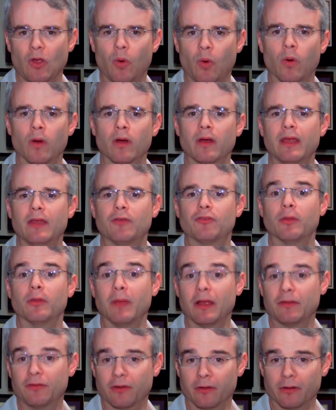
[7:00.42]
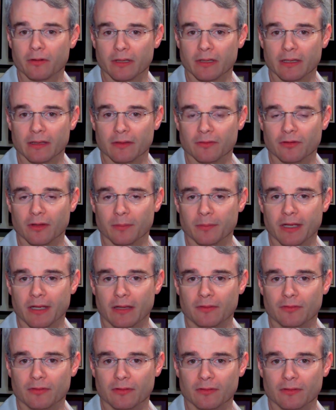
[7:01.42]
or intramuscularly in some
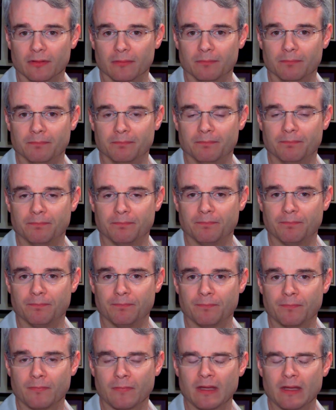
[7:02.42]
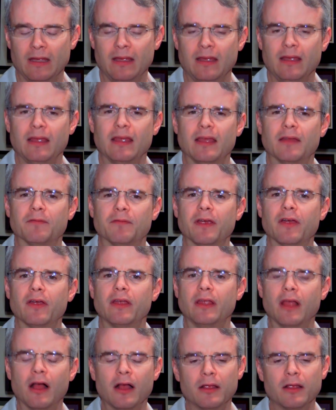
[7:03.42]
cases. In very
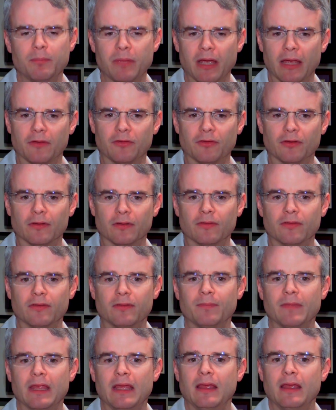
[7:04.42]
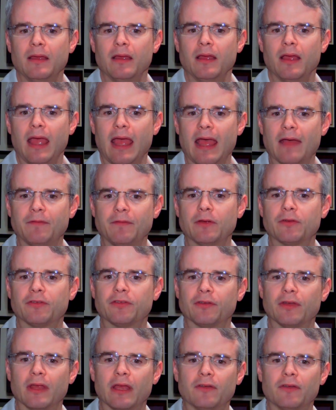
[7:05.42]
young patients, heavier
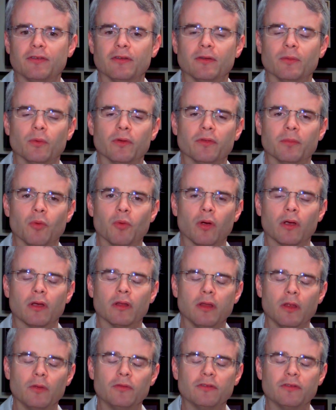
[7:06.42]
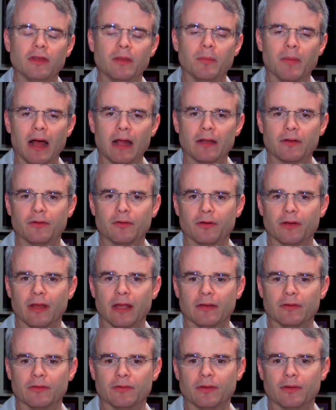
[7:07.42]
sedation with more closely monitored
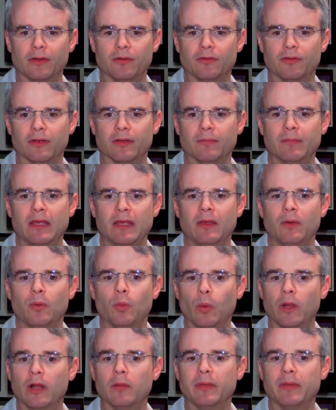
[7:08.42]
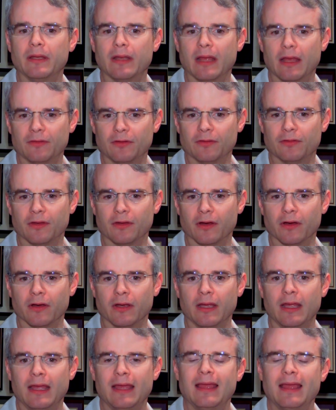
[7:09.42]
anesthesia will be
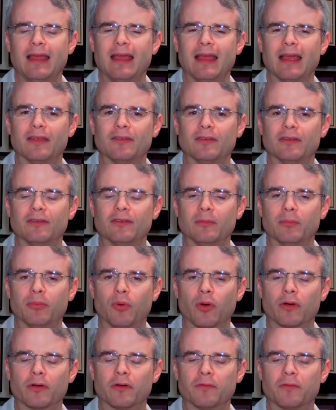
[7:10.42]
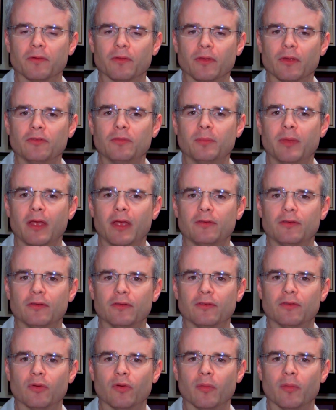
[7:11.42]
necessary as it's important for those
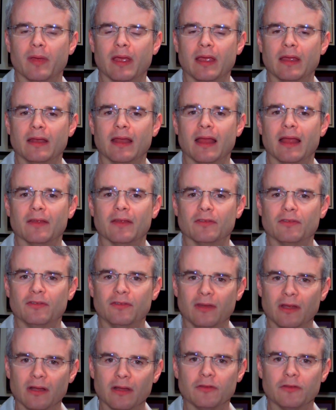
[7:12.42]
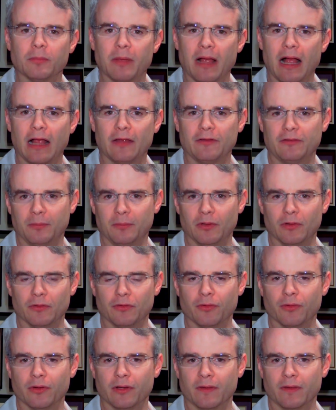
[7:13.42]
patients to remain as still as possible
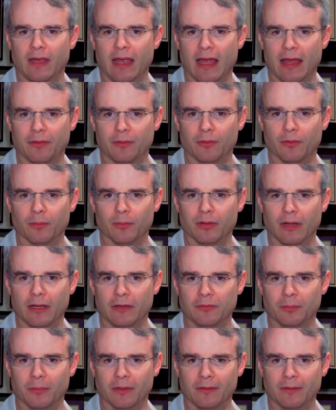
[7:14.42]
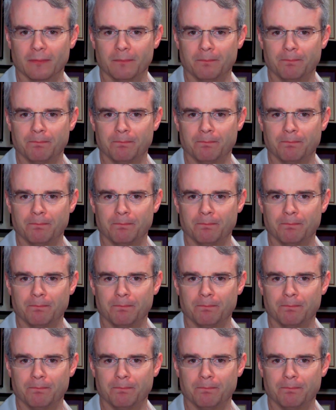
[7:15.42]
during the catheter placement.